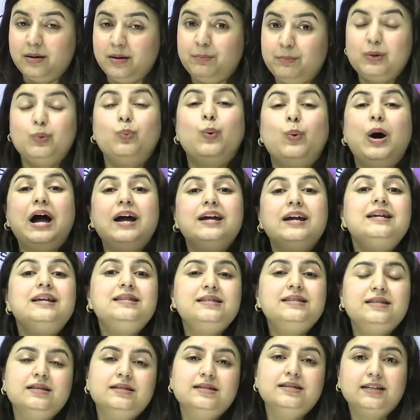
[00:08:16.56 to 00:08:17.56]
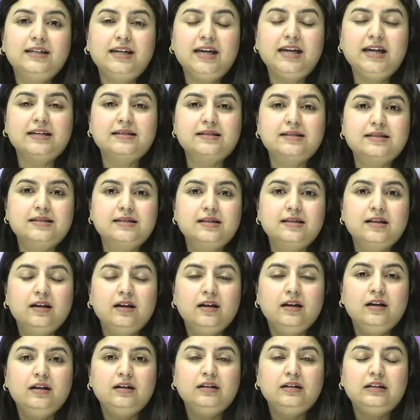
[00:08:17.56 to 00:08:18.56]
But why is this the case?
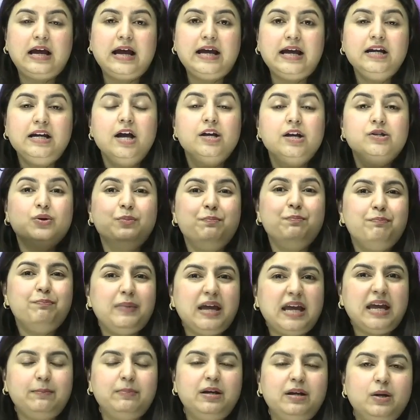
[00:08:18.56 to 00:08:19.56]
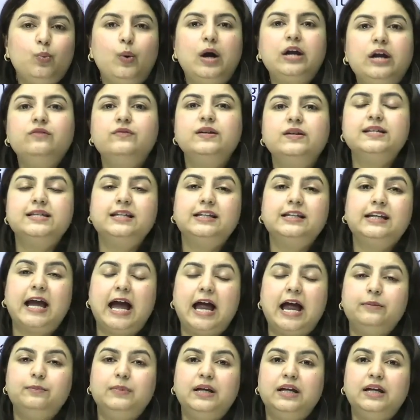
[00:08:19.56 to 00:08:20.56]
Right? So maybe one reason
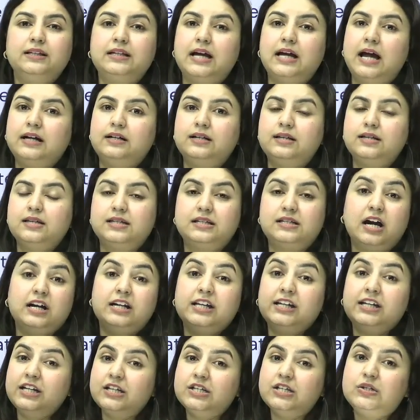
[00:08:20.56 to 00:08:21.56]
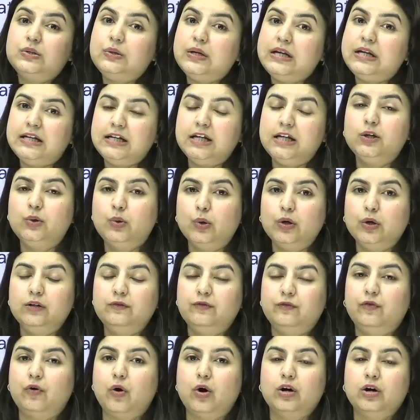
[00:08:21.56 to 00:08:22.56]
can be that studying is really good
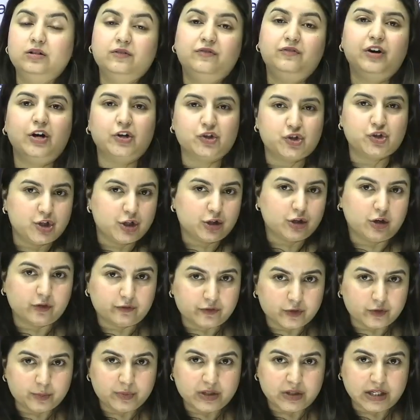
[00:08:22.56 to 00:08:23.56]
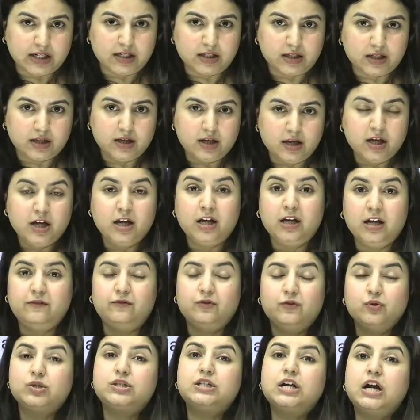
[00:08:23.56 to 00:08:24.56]
for the functioning of your brain. If
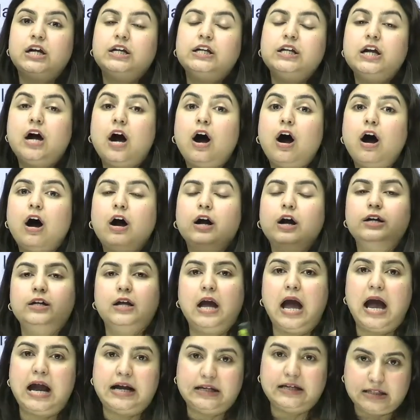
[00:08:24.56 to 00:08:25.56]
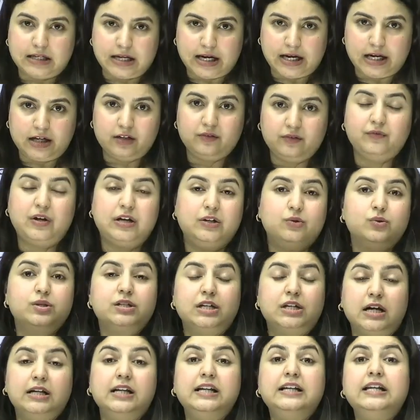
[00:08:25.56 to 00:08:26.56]
you study hard at night, when you
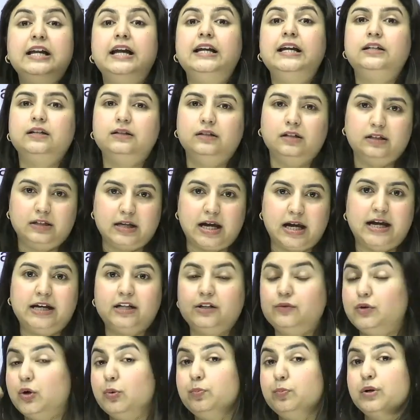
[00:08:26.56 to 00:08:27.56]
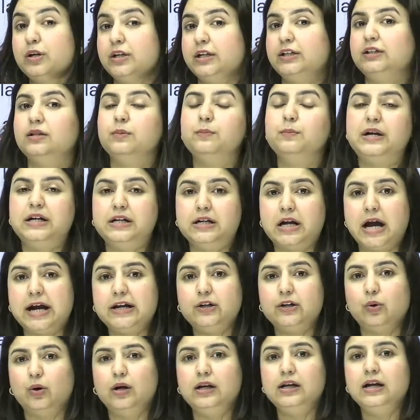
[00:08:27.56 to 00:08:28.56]
study late in the night, you're burning the
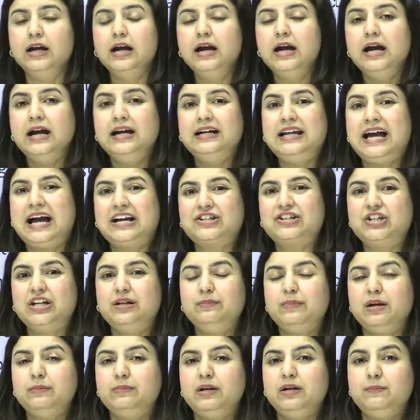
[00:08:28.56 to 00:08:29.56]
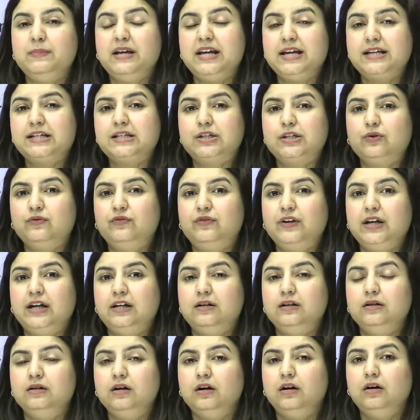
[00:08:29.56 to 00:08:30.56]
midnight oil, it actually maybe makes you
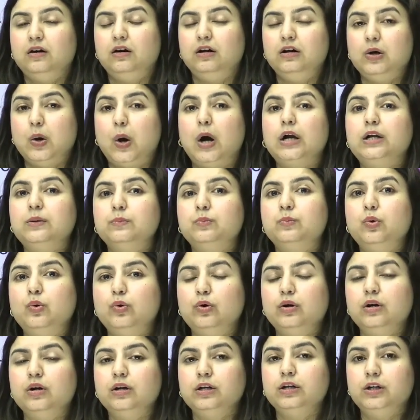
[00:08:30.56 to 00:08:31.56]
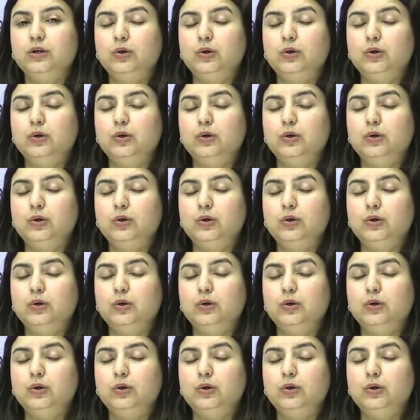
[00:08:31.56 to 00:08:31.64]
feel a lot more,